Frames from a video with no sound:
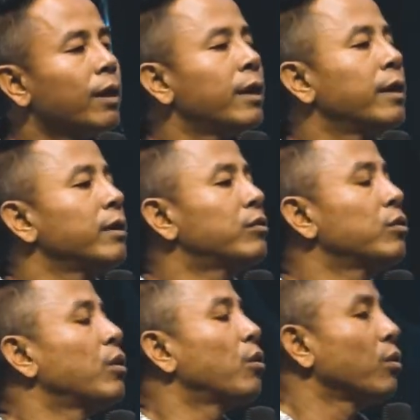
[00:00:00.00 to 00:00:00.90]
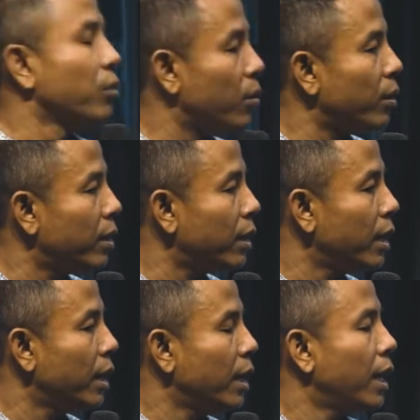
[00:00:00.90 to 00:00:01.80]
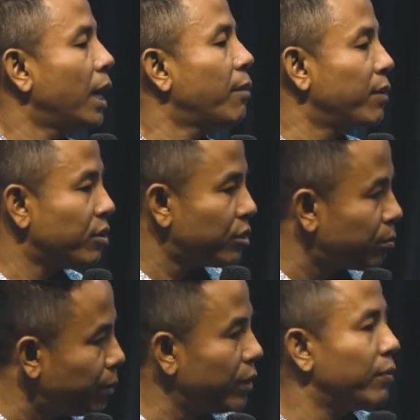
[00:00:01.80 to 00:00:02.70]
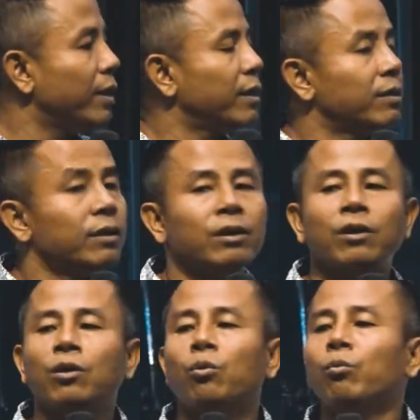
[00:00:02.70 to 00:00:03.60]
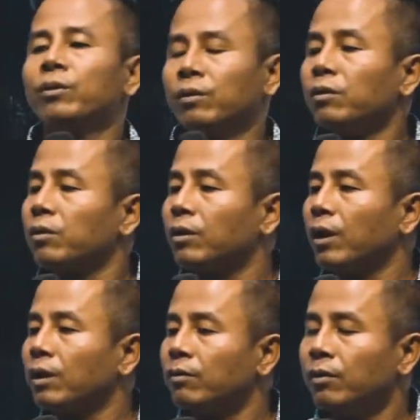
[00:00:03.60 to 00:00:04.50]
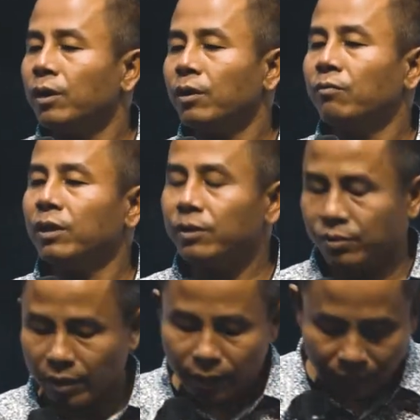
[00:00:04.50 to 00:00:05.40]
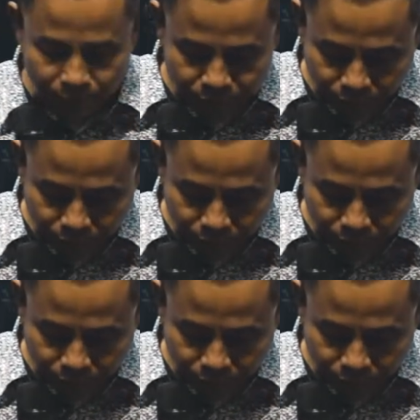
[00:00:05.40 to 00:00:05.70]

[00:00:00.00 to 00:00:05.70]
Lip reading: getting to know the Lord, have experience with the Lord God. Will you stand up?